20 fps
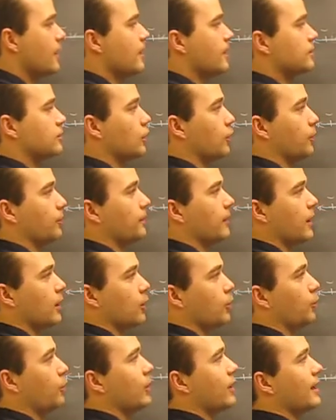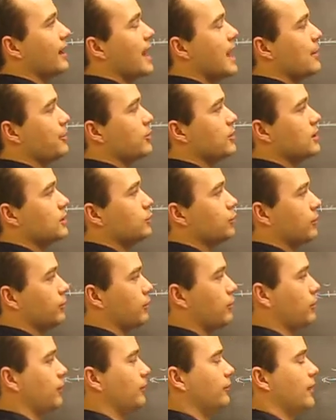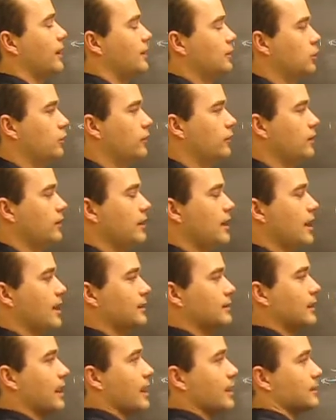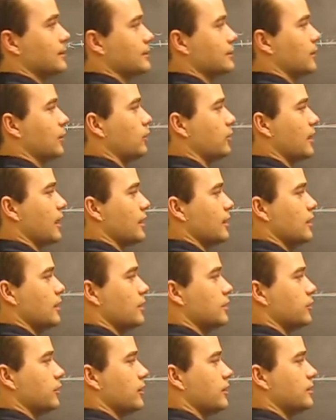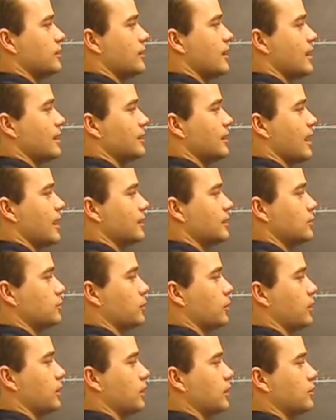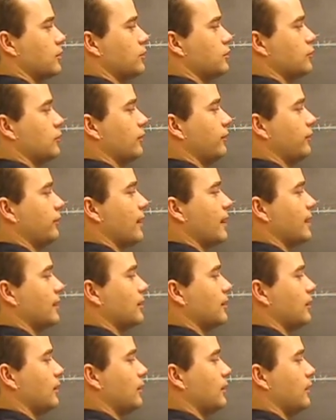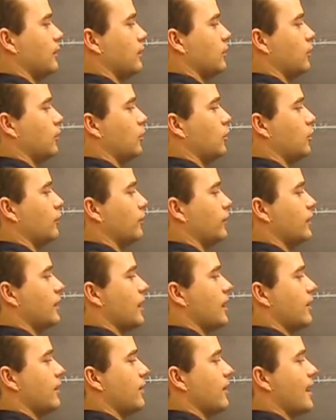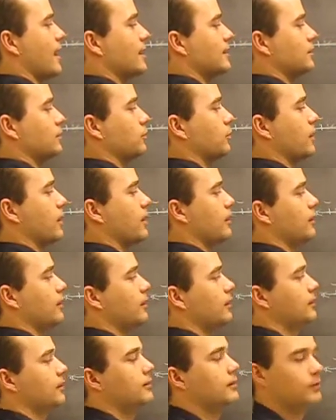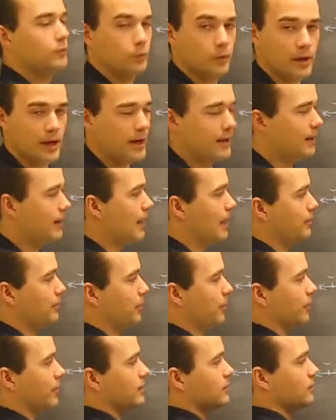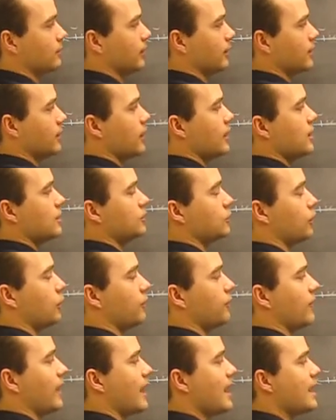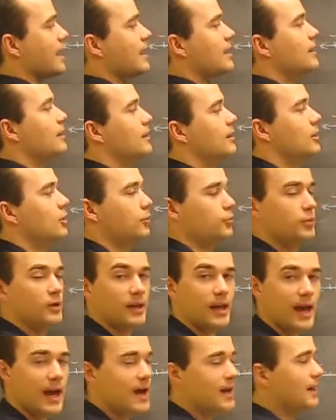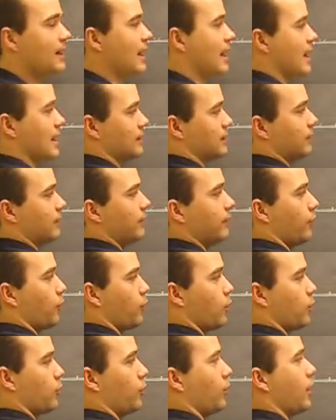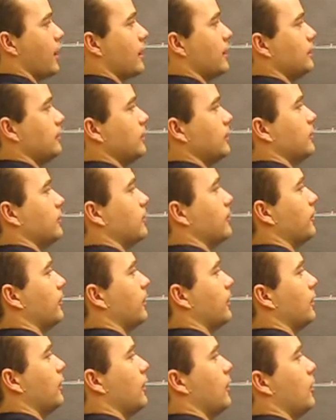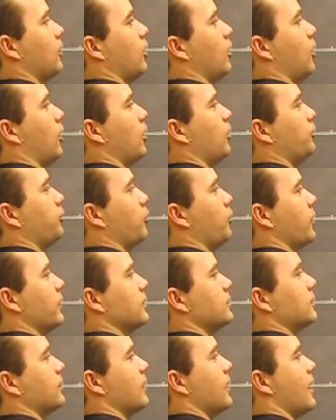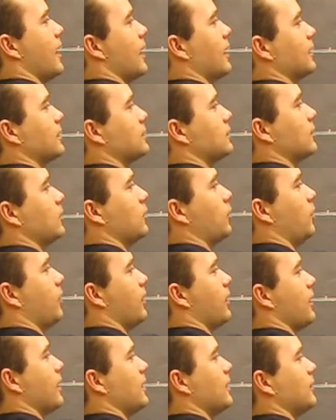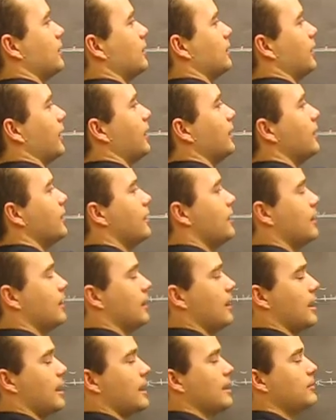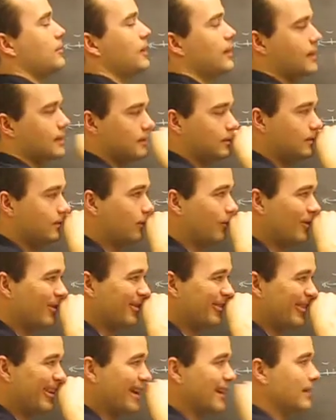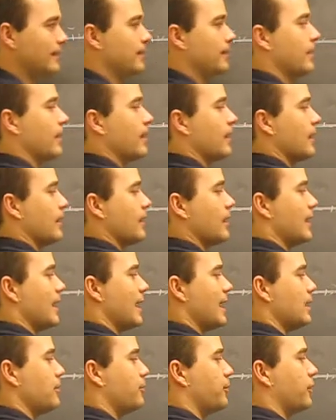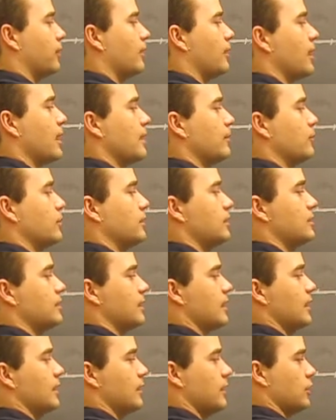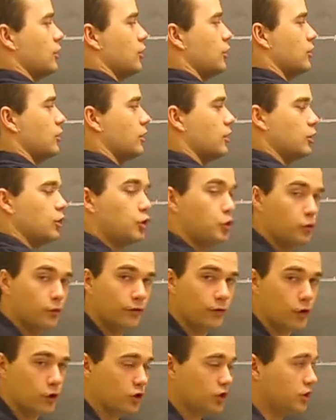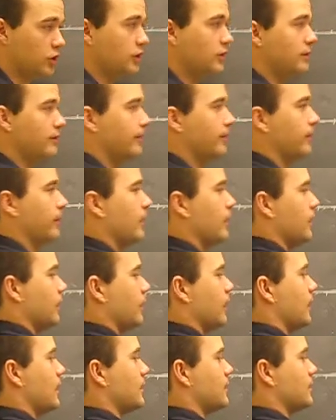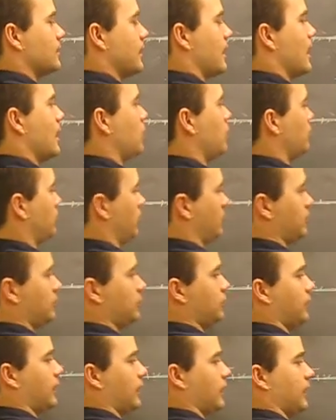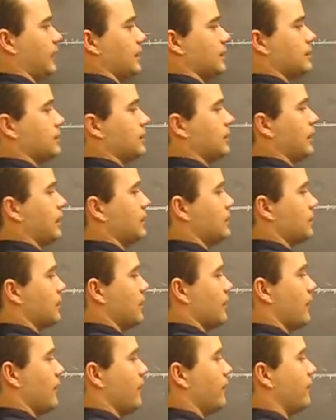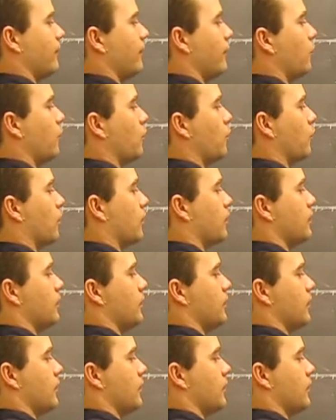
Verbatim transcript: So what happens when we reflect over the x-axis? Okay, so there's the x-axis. We're going to just reflect over, and that's where we end up on this one. So if A began as 4, 1, where all points are x, y, okay? A began as 4, 1, A prime, which is the, the new version, is now, well, let's look at it, it's, it's 4